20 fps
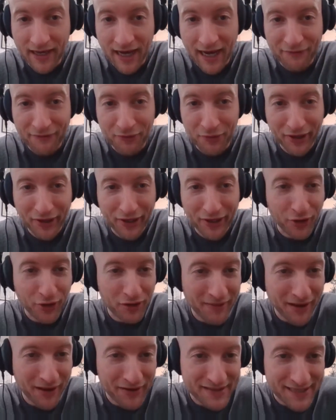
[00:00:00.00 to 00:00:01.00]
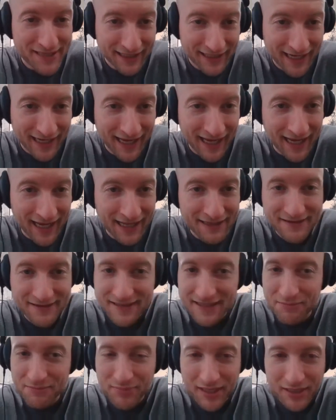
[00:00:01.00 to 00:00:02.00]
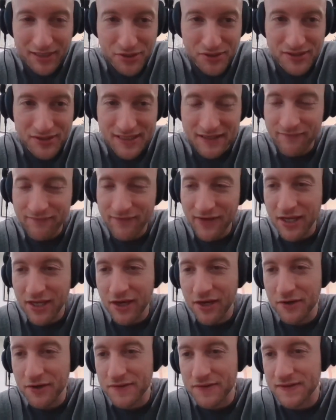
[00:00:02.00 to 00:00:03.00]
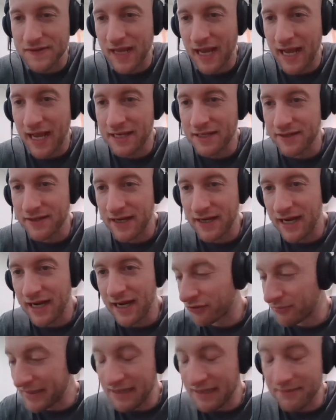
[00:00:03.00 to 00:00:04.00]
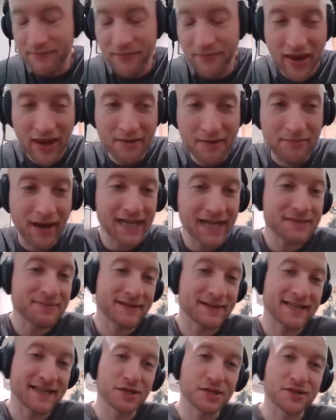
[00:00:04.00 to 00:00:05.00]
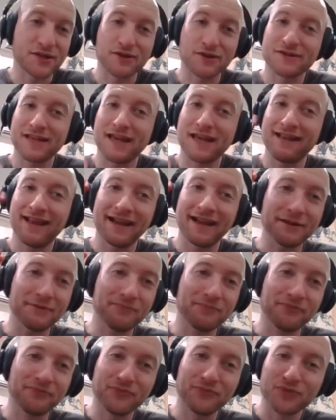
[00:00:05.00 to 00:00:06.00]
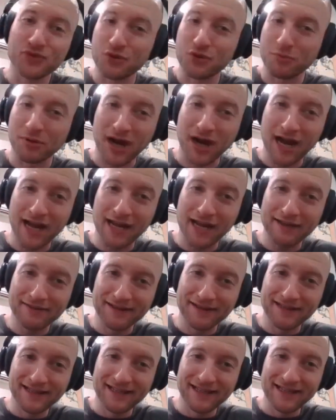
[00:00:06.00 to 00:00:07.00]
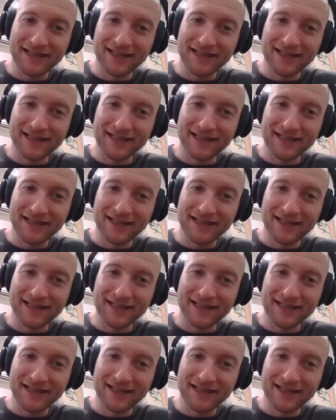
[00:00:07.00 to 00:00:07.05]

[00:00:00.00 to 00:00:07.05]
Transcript: I've only heard about it secondhand, seen pictures, seen videos. And so for me, my expectations are set like super high.